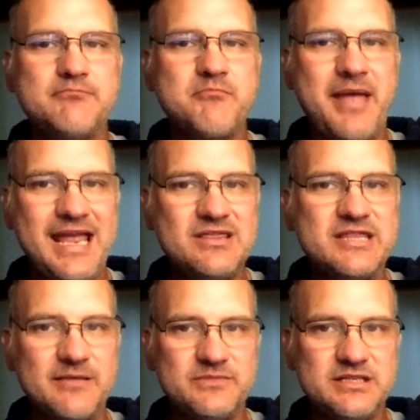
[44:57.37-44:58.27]
made
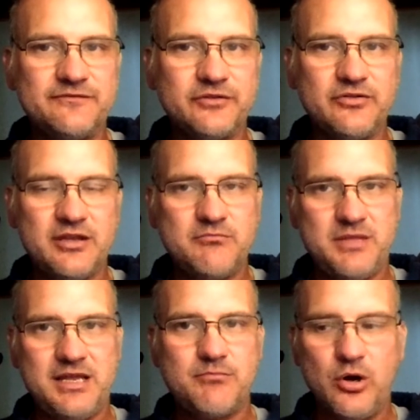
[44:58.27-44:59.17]
them different than
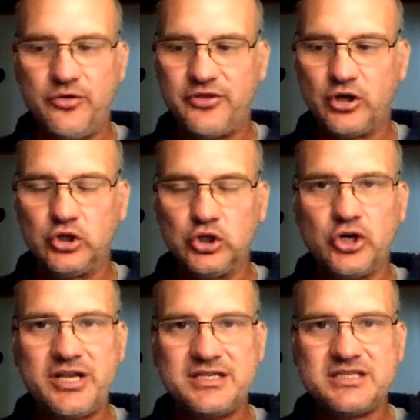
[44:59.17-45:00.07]
me, both their
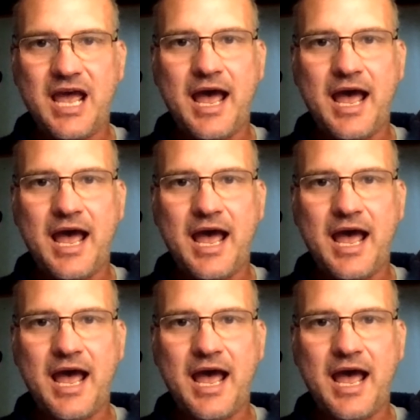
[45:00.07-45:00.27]
learning style,